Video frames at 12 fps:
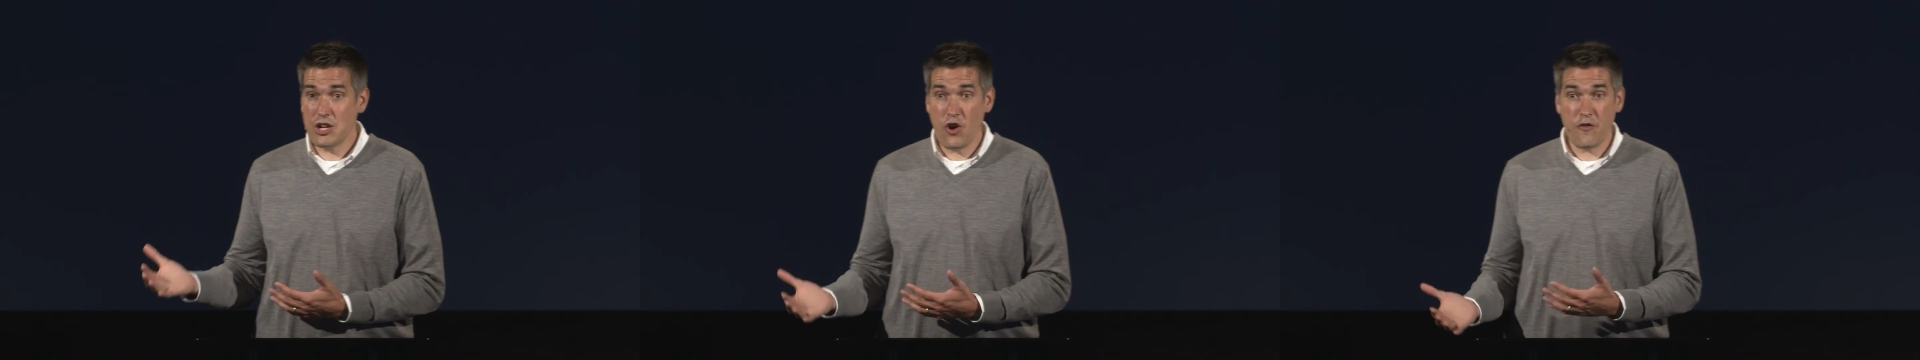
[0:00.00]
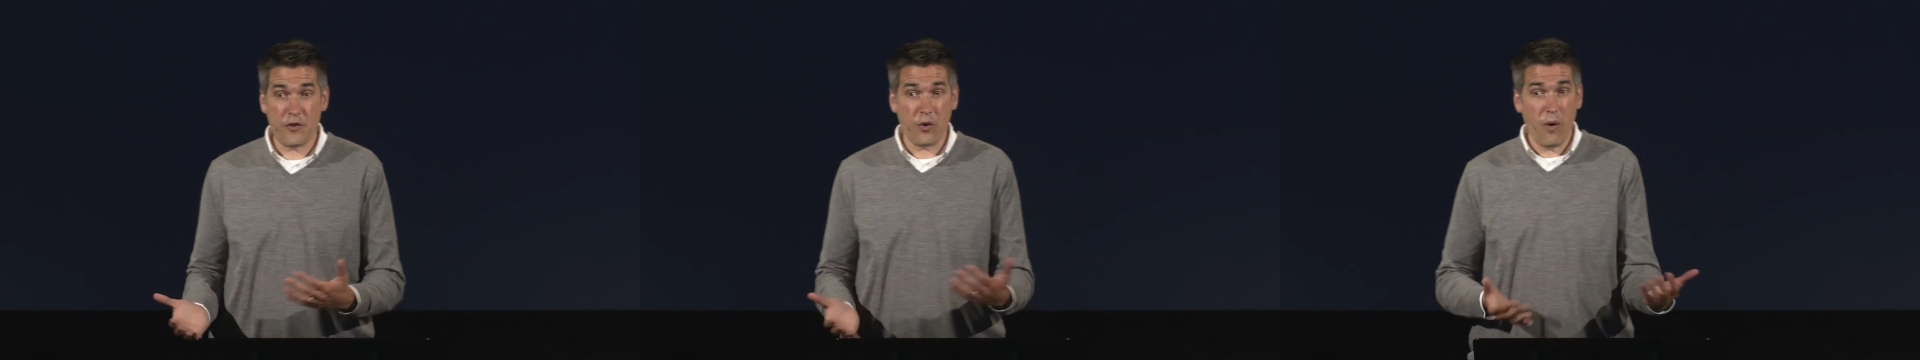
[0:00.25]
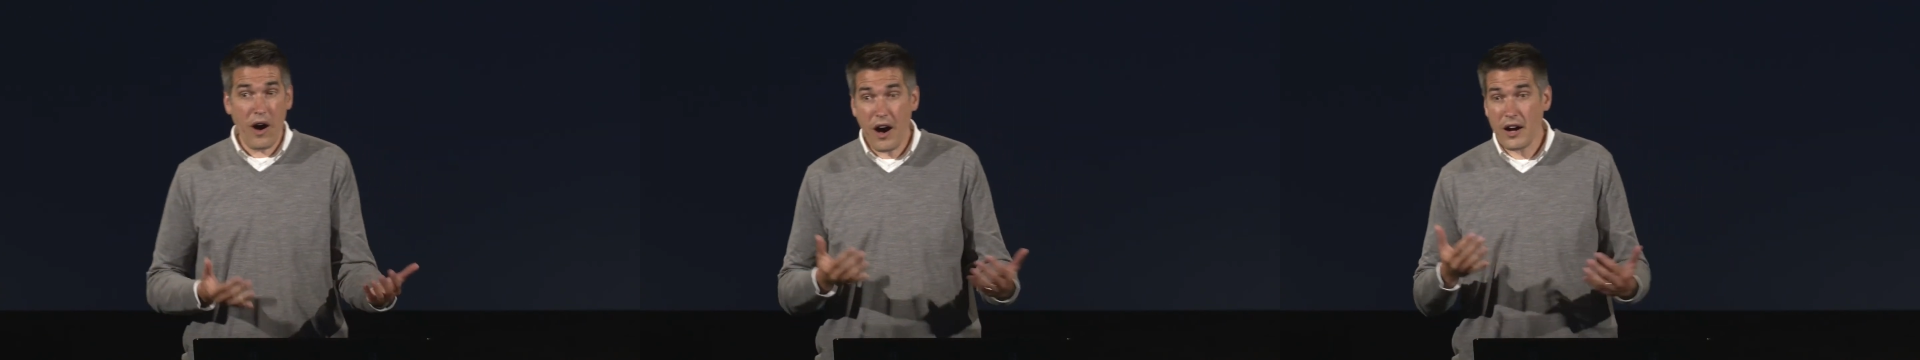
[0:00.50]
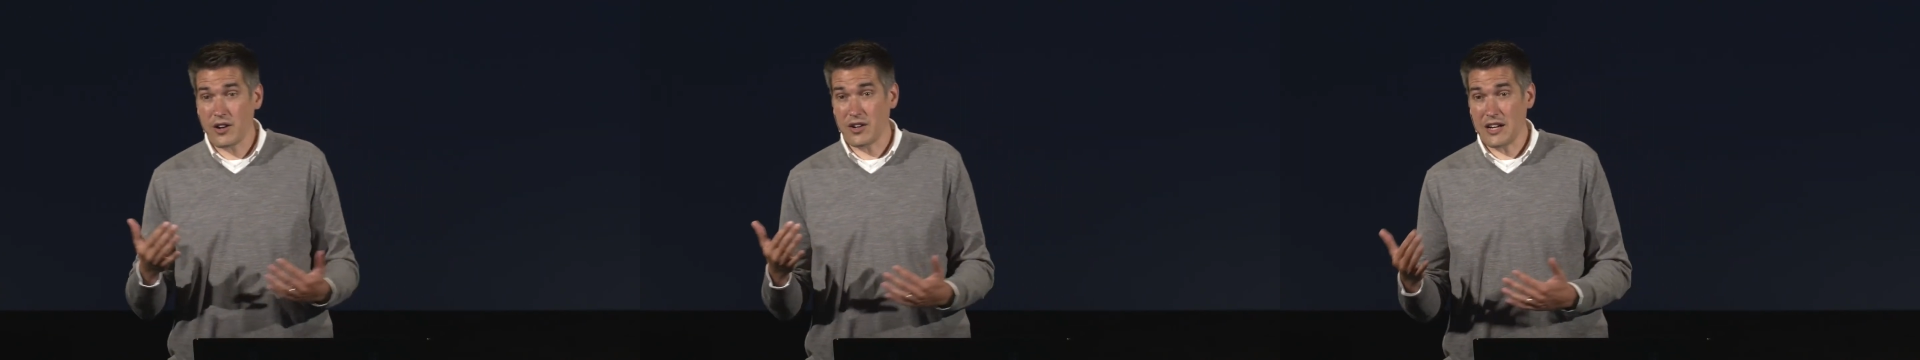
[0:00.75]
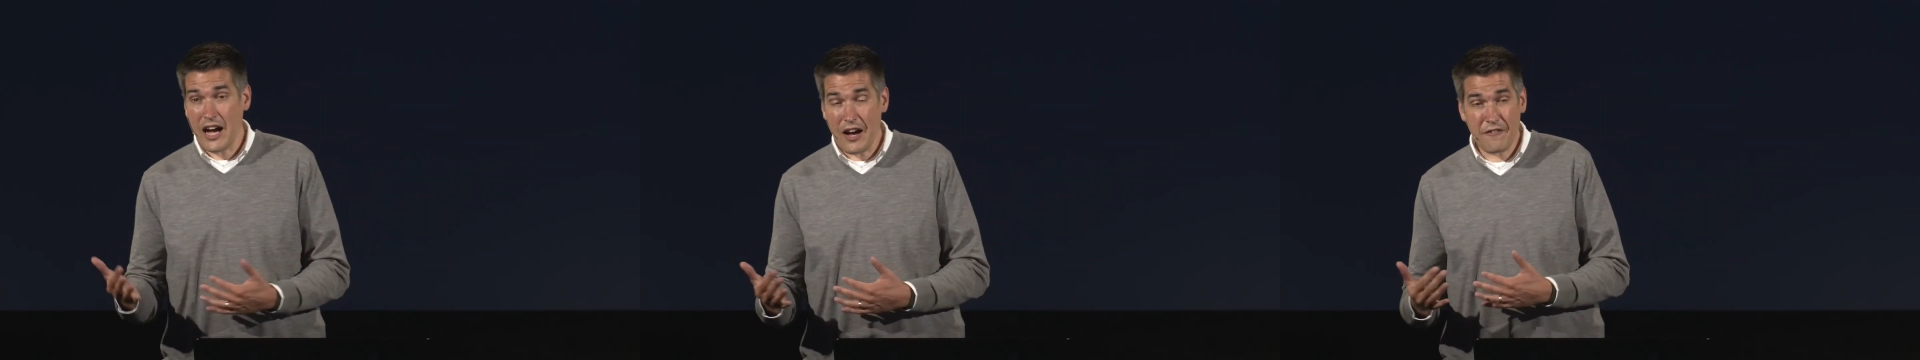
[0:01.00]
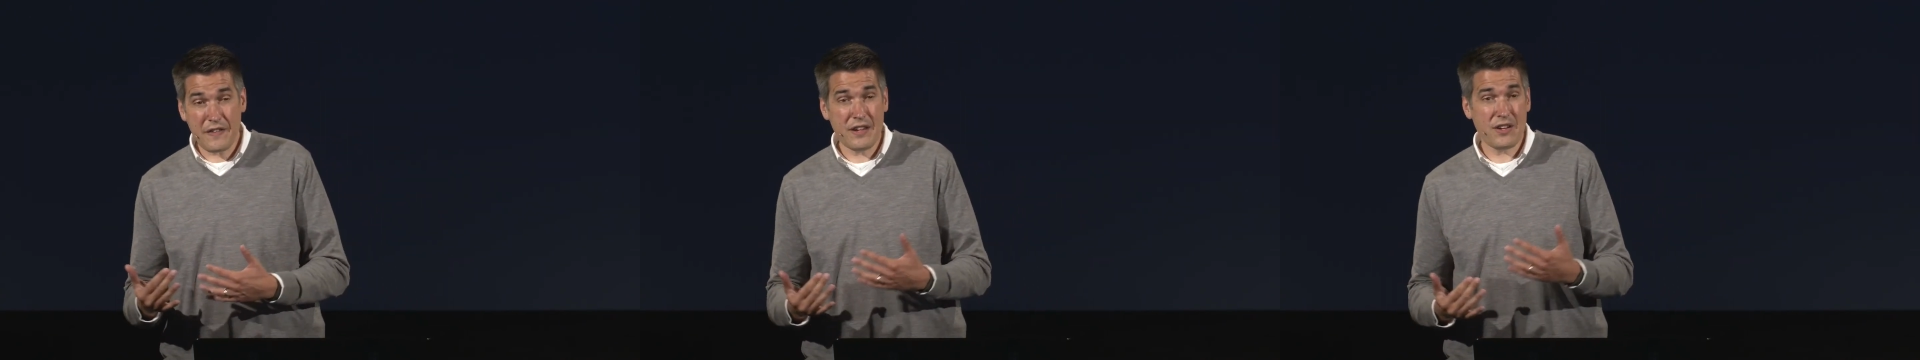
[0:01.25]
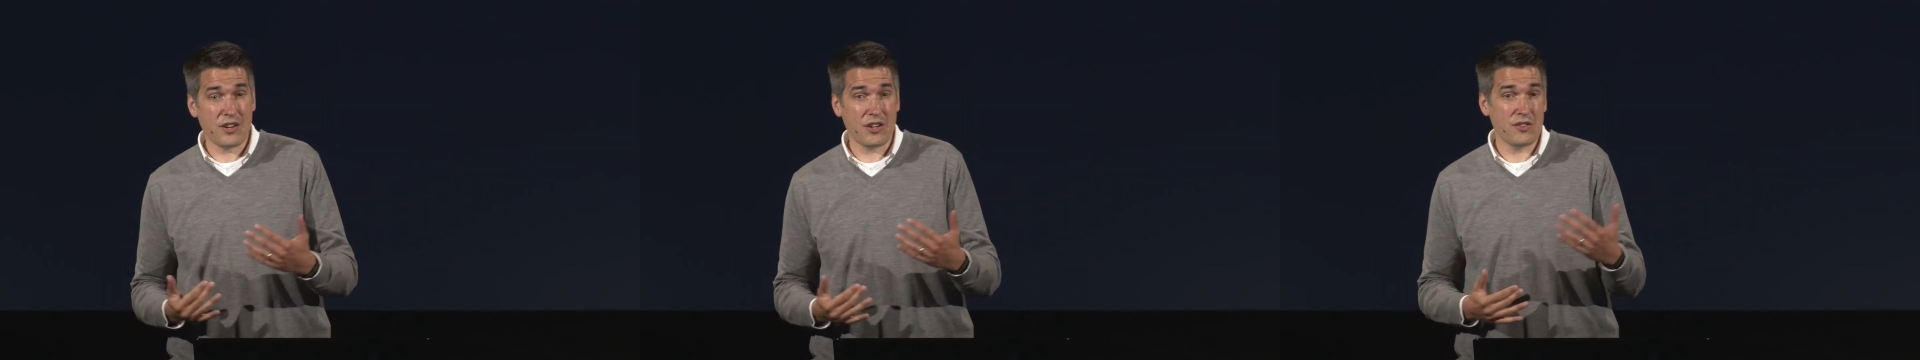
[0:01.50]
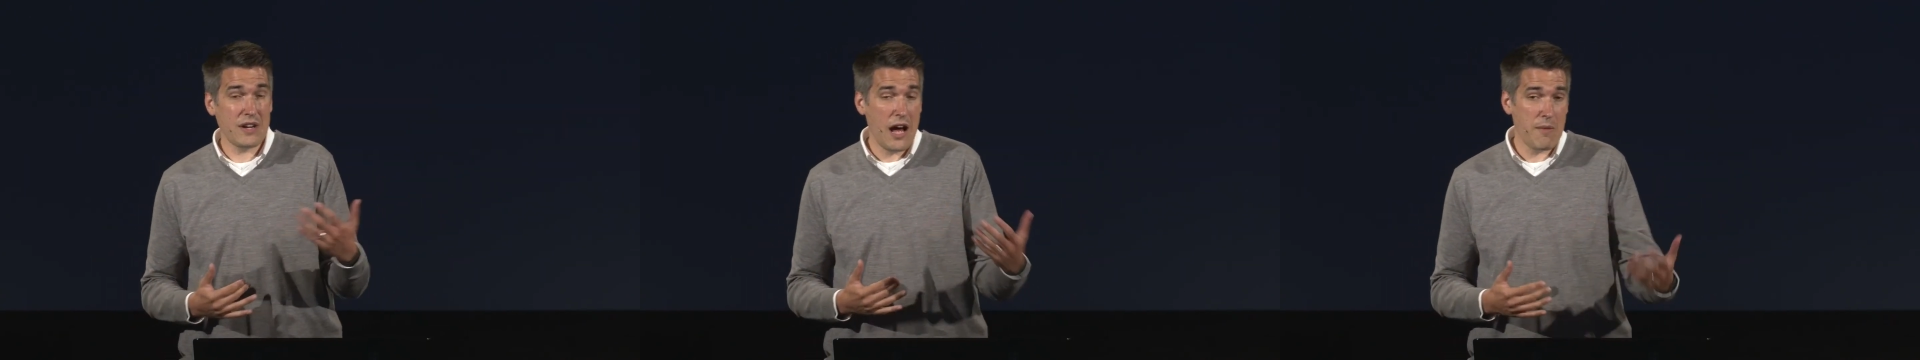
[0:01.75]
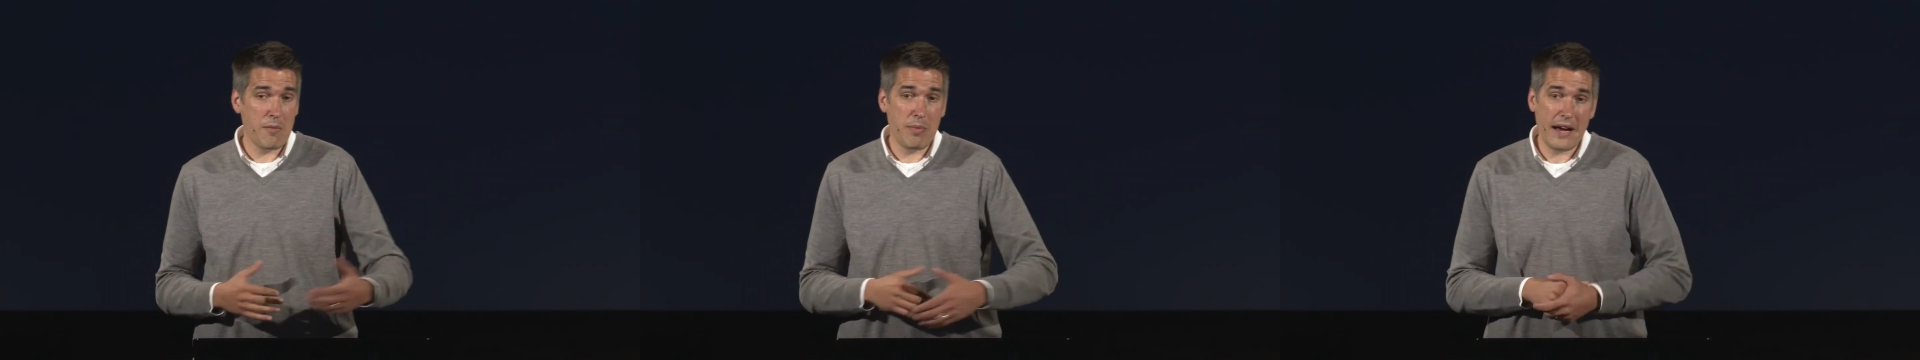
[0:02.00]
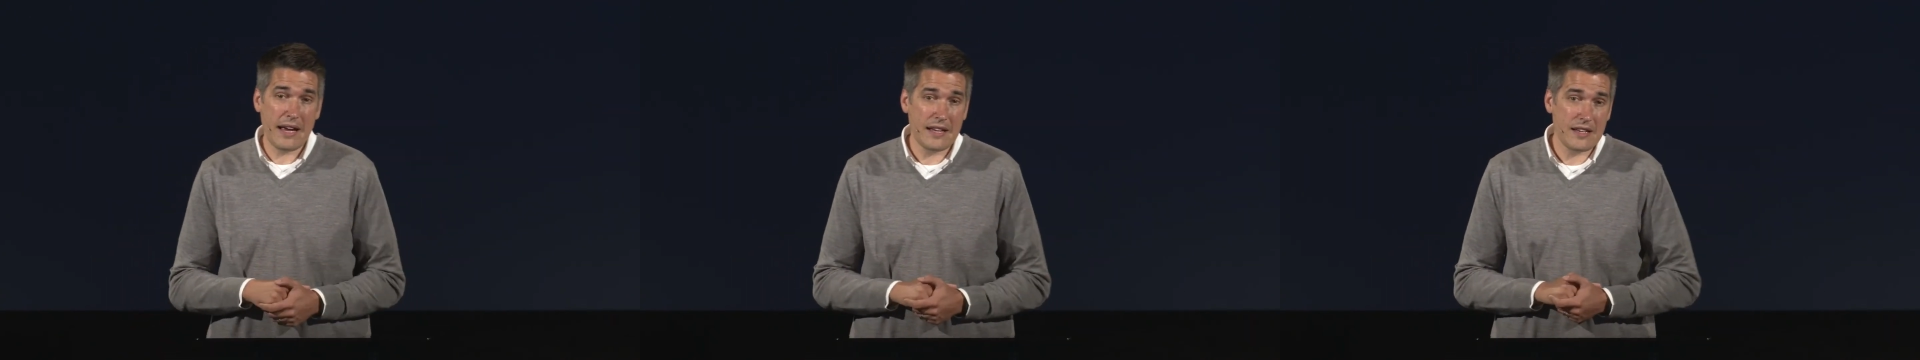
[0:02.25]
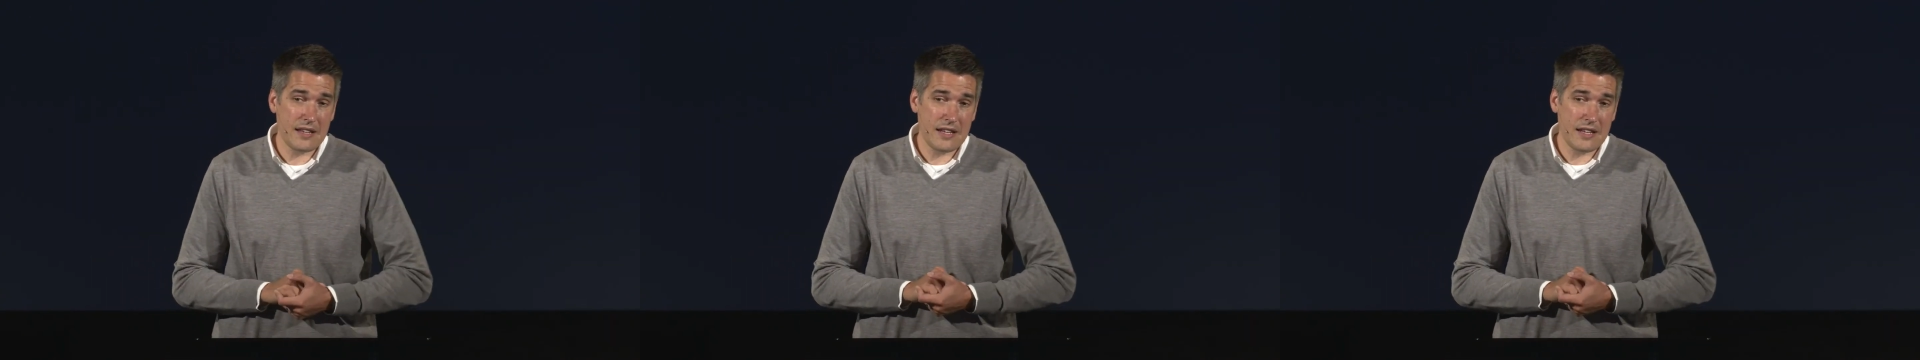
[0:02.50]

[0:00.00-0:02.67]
to go for a walk or coffee or grab a bite